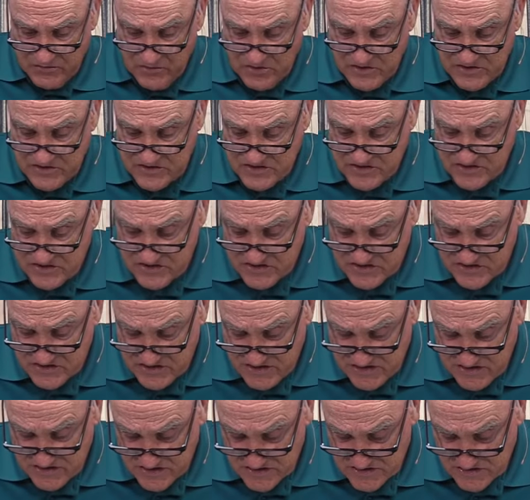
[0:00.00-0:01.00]
was the
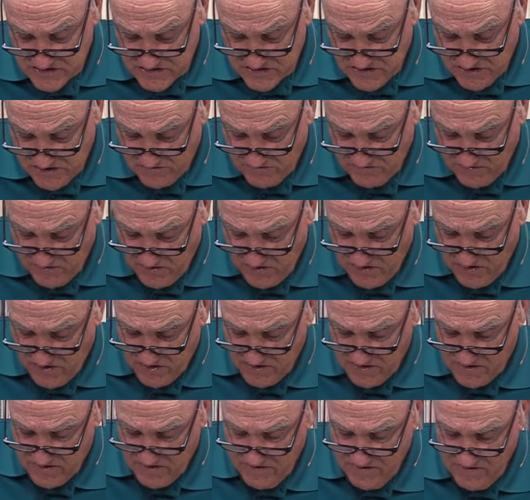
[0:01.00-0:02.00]
sinless Son of
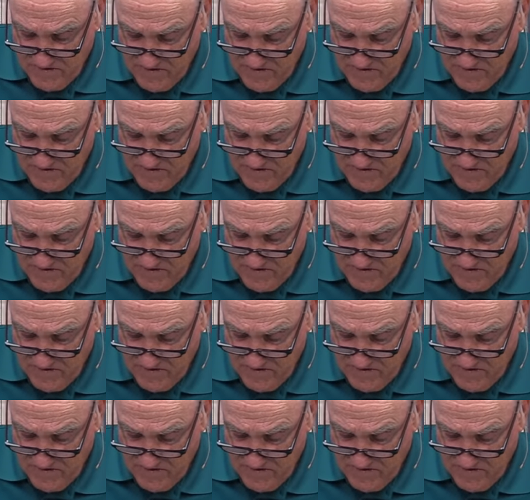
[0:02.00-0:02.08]
God.